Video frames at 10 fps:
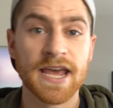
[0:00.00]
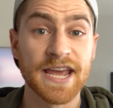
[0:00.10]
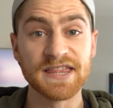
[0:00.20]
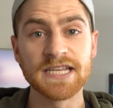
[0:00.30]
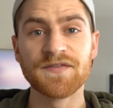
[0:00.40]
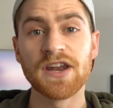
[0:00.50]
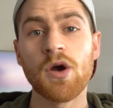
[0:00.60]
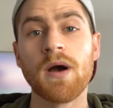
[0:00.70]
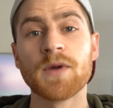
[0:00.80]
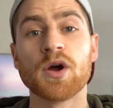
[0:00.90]
In this
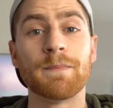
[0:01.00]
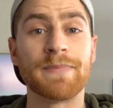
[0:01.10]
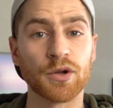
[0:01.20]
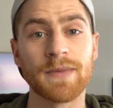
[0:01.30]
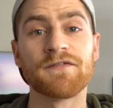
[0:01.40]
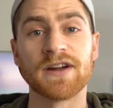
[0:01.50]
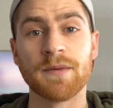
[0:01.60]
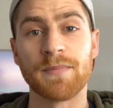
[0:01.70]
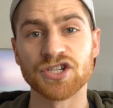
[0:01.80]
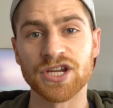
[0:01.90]
video, I'm going to build my friend
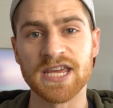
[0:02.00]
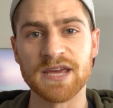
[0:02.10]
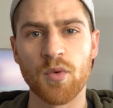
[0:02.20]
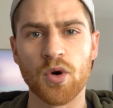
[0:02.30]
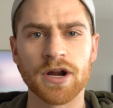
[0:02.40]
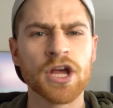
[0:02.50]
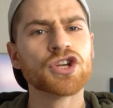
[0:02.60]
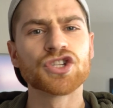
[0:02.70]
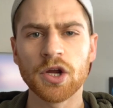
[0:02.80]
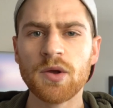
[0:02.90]
a budget keyboard,
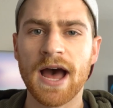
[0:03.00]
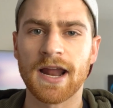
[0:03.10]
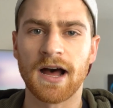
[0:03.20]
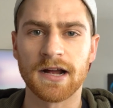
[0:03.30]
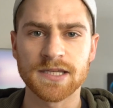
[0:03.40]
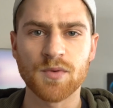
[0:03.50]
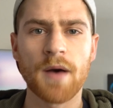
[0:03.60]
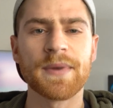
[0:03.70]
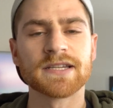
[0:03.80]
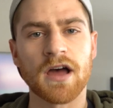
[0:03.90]
show you how to hot
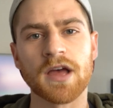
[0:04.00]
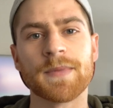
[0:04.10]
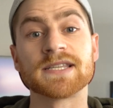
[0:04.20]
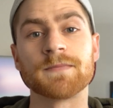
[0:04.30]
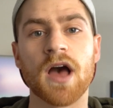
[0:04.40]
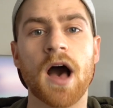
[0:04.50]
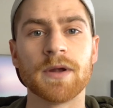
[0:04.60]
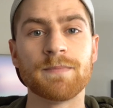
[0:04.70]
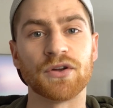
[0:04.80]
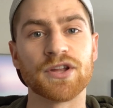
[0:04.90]
swap, and talk about some
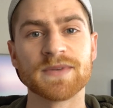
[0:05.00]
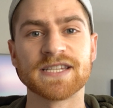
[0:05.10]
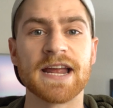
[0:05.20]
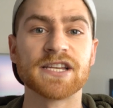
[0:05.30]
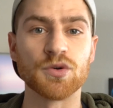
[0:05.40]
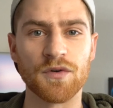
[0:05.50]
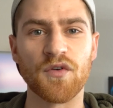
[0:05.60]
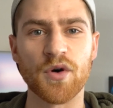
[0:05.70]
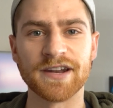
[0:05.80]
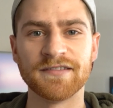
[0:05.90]
common building mistakes to
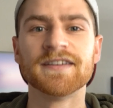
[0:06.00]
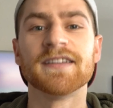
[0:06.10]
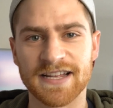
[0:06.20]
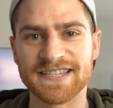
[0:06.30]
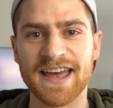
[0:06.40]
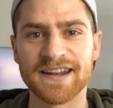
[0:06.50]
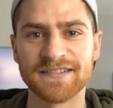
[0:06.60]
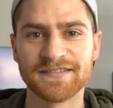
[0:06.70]
avoid. Let's get it.